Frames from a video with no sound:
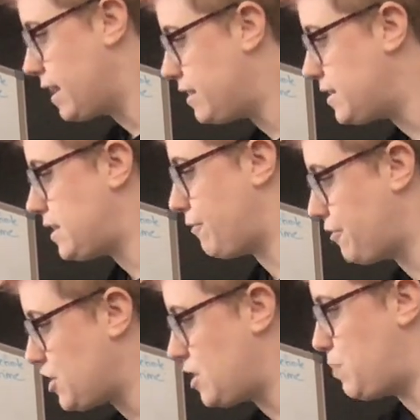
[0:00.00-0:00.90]
the
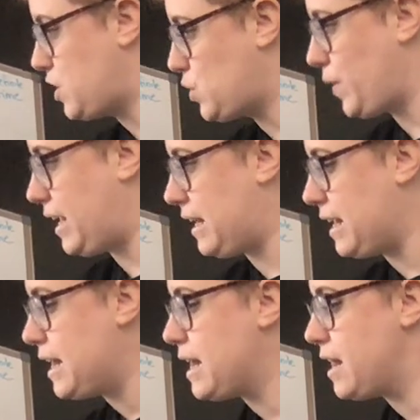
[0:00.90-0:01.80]
difference between
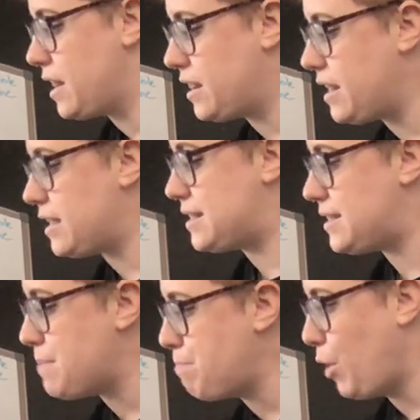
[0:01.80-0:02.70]
the
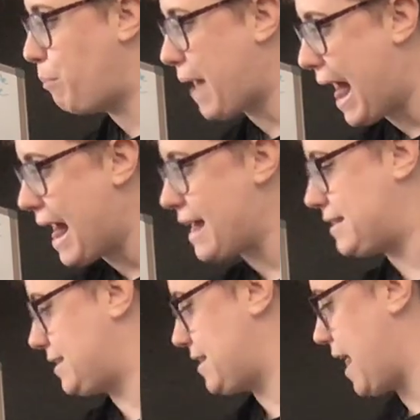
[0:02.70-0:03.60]
simple
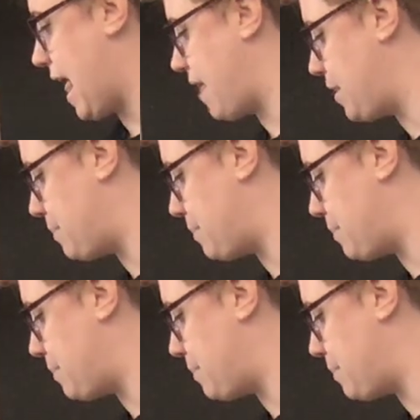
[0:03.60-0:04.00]
past and the